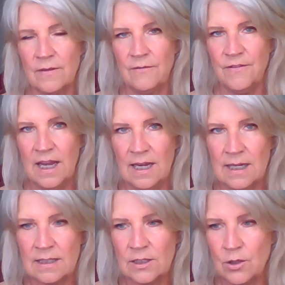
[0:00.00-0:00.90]
The
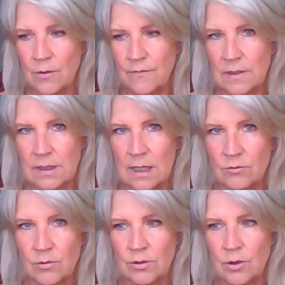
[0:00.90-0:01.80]
vagus nerve, the
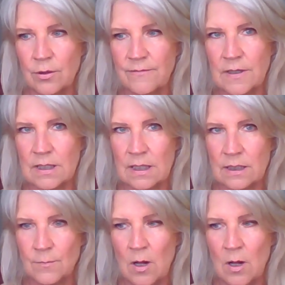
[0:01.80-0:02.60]
central nervous system,